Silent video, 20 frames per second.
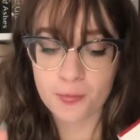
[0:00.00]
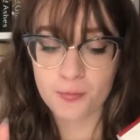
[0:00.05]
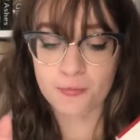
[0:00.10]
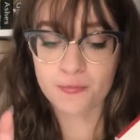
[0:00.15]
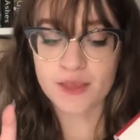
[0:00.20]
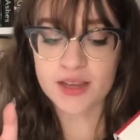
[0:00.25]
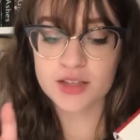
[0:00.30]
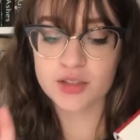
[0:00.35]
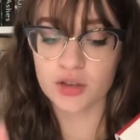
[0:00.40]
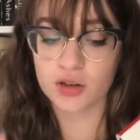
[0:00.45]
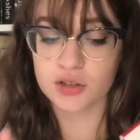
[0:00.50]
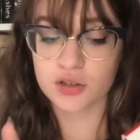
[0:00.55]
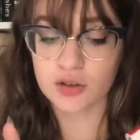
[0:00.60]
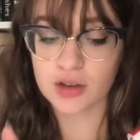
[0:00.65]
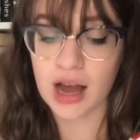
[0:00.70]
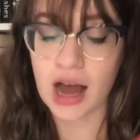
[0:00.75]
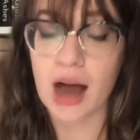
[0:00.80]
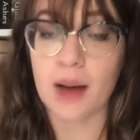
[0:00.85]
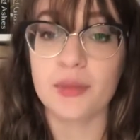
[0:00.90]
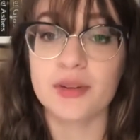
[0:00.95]
The social
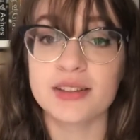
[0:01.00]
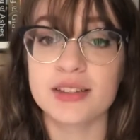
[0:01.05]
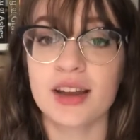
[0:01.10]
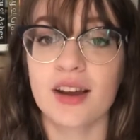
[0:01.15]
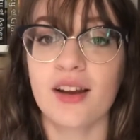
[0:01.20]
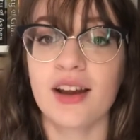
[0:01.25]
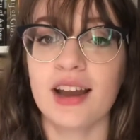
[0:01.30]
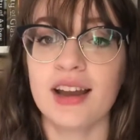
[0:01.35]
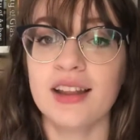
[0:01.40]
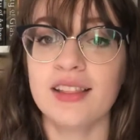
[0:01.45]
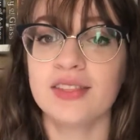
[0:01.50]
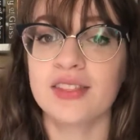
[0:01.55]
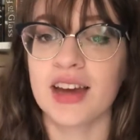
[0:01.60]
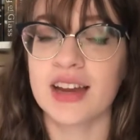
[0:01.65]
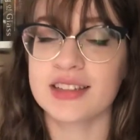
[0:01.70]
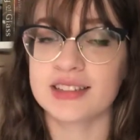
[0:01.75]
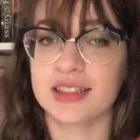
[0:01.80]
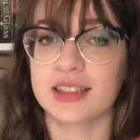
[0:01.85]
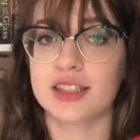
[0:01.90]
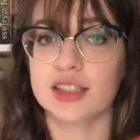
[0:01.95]
commentary that
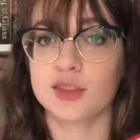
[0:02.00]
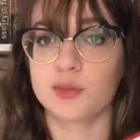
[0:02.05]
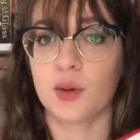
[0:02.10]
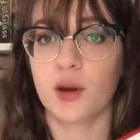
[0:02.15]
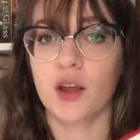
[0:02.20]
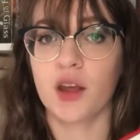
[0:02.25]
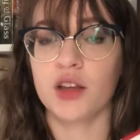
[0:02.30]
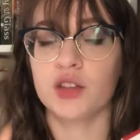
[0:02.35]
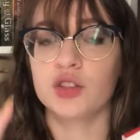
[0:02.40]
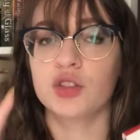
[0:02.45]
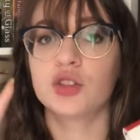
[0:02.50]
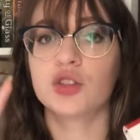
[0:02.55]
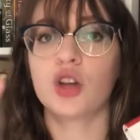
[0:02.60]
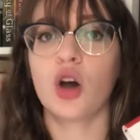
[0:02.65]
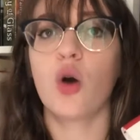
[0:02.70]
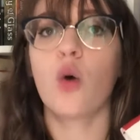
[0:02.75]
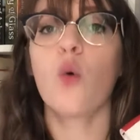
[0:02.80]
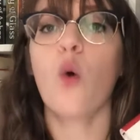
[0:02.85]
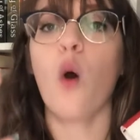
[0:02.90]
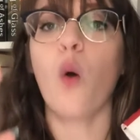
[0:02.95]
is in this book is
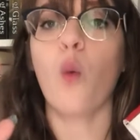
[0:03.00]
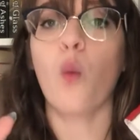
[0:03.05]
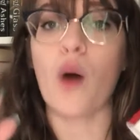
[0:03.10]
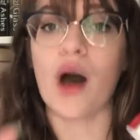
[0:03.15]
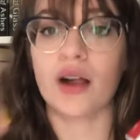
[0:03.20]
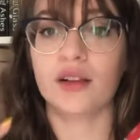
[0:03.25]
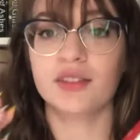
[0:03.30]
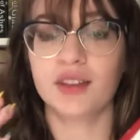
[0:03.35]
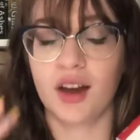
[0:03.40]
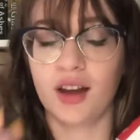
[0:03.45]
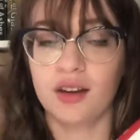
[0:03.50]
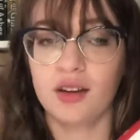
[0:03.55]
so well done.